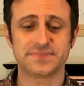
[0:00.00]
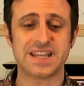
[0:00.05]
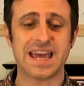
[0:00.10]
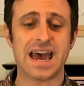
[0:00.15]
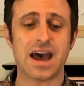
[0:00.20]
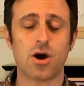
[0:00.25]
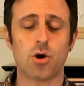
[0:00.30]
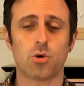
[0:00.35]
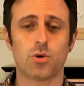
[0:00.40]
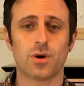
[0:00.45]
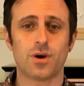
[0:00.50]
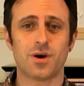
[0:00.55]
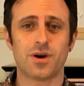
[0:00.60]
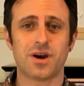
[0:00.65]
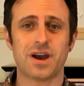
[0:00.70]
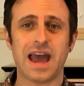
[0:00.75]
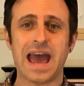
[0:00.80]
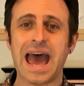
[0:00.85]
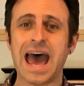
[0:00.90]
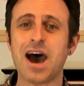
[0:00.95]
Now,
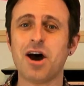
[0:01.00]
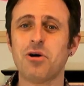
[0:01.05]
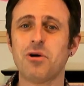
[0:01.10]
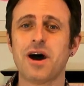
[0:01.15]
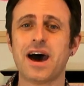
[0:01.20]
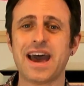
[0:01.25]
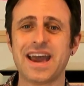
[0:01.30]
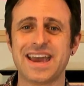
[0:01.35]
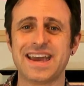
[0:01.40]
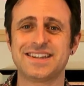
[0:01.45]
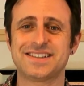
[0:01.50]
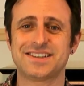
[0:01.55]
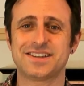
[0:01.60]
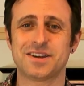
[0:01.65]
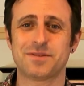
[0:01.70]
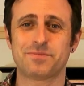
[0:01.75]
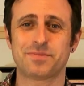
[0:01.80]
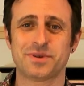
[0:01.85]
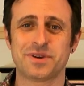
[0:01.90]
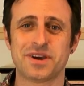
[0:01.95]
how I
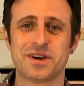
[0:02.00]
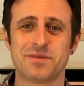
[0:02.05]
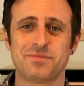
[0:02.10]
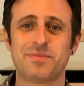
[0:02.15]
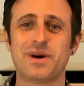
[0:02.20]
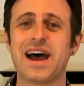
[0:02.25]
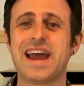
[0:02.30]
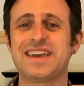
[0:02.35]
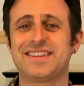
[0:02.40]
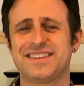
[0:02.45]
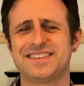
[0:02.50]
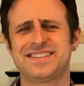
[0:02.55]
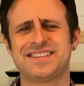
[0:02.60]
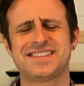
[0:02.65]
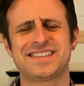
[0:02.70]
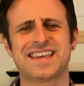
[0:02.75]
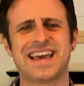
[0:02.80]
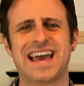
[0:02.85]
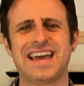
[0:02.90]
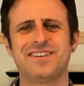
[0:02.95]
ended up buying
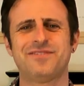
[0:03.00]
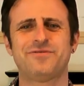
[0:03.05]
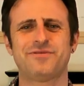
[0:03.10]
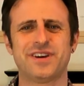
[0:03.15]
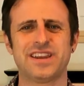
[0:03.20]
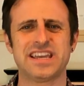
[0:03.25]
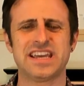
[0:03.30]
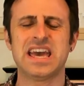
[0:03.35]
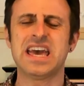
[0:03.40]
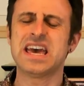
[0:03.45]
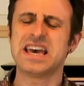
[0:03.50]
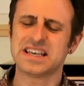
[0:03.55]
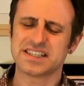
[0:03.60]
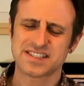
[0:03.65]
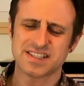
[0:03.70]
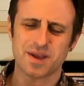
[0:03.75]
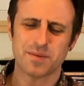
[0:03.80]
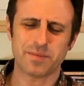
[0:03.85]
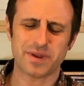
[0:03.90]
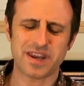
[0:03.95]
this is kind of funny.
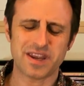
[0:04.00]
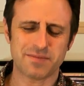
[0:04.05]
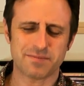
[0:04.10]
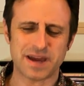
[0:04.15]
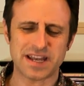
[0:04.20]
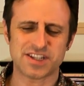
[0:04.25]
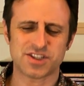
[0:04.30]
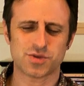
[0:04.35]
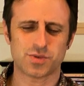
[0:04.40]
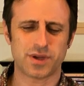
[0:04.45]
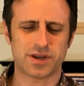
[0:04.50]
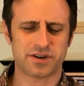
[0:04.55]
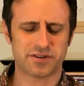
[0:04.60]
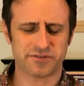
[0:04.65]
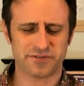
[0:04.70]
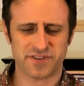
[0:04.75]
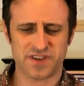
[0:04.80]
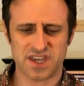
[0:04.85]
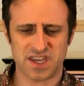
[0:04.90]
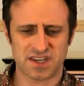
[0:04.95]
Somebody in my
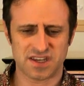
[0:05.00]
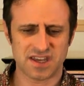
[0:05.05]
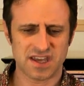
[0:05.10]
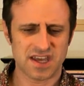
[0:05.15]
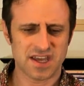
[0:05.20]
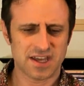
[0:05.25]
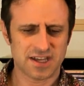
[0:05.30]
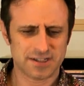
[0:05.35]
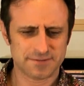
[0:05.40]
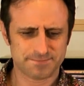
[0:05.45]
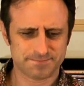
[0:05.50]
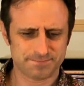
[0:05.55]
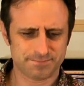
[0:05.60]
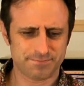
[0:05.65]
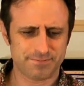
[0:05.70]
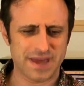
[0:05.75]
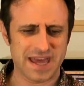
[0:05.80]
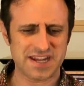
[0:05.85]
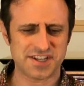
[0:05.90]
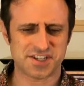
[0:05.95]
Twitter feed
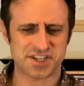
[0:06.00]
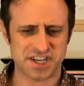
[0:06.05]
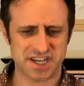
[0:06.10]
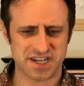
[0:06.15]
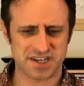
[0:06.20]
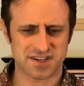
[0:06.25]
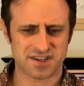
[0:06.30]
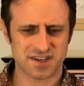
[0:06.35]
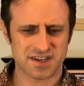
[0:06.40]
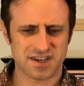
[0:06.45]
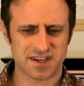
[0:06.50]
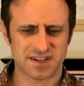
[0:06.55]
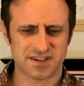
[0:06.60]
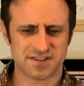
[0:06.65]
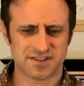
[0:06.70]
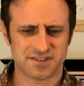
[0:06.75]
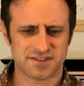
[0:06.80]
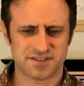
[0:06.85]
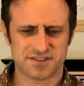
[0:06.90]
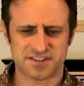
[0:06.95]
mentioned,
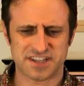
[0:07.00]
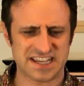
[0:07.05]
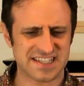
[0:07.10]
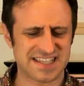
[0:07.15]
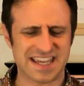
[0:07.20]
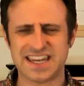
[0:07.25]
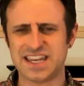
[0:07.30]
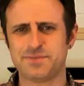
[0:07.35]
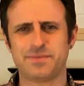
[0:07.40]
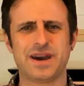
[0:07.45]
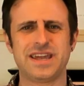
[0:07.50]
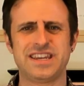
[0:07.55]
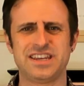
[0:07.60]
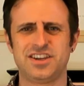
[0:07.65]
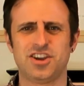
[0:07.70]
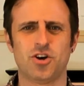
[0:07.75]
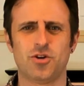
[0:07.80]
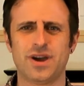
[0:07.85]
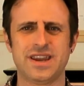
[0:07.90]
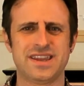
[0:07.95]
does
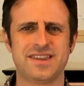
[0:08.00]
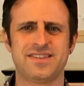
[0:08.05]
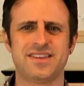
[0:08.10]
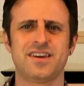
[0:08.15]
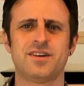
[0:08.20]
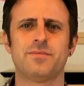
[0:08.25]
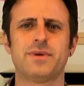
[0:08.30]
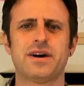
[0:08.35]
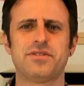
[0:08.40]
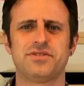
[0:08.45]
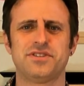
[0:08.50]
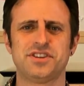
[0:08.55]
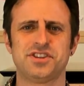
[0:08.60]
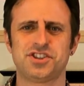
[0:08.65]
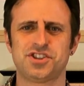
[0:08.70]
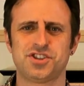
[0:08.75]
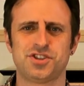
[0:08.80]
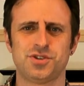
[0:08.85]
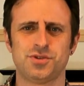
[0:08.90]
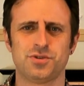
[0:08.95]
anybody know anything about
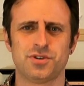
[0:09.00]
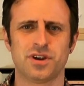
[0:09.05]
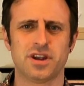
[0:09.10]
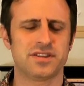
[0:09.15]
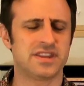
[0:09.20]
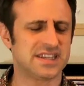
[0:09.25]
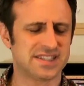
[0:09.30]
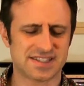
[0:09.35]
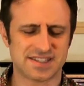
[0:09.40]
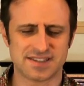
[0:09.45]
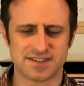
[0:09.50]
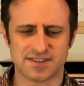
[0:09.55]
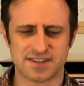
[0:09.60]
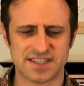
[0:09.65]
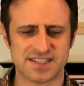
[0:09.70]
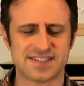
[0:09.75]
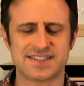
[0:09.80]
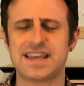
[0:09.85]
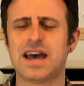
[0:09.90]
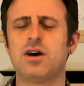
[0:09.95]
this shooter, this
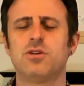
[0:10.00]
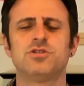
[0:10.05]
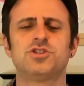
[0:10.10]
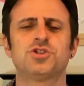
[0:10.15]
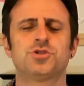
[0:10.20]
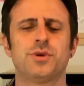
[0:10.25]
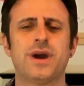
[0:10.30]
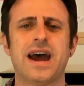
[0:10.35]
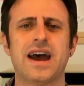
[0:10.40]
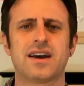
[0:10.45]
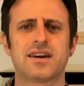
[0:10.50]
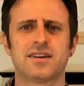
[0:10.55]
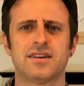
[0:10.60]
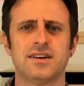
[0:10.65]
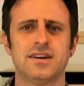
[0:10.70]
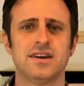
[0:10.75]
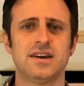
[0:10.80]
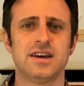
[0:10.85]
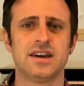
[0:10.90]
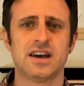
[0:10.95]
soundtrack?
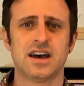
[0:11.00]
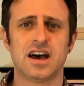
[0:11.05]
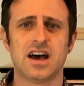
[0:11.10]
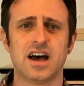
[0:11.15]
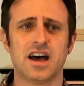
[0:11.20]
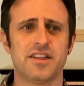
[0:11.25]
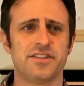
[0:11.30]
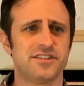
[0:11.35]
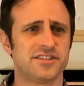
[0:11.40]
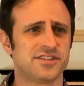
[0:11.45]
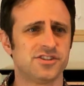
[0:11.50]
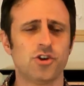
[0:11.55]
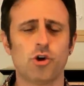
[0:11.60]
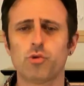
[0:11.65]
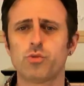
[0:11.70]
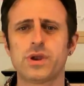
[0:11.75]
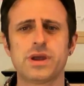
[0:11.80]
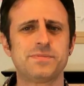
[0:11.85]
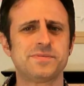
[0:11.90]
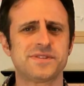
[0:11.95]
There's
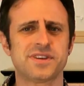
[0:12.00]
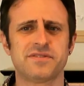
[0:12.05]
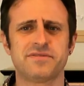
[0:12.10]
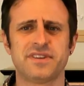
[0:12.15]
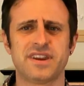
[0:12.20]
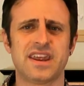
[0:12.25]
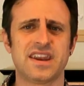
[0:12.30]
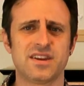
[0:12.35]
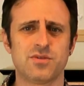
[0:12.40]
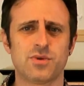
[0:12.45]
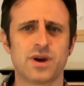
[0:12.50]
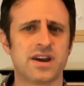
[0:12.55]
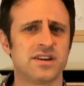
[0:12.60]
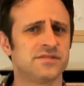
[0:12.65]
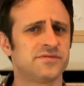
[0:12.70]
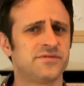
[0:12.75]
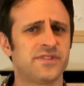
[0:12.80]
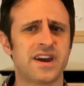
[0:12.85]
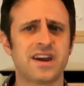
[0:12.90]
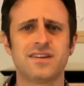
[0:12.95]
no rips of it anywhere.
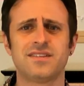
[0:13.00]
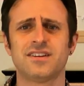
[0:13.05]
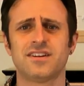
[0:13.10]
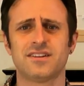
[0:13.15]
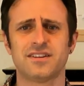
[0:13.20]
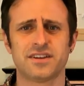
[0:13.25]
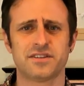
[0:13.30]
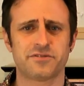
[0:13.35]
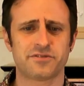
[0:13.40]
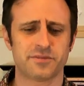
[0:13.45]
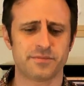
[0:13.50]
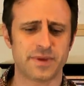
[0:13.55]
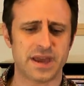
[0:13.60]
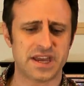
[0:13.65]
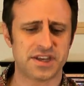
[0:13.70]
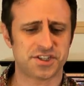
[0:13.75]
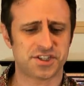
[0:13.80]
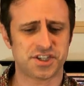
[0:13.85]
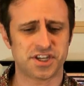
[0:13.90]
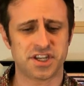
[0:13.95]
There's very little
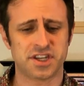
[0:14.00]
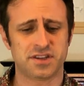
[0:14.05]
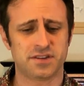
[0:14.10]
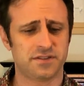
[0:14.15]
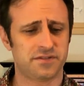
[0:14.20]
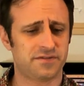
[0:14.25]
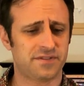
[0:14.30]
information.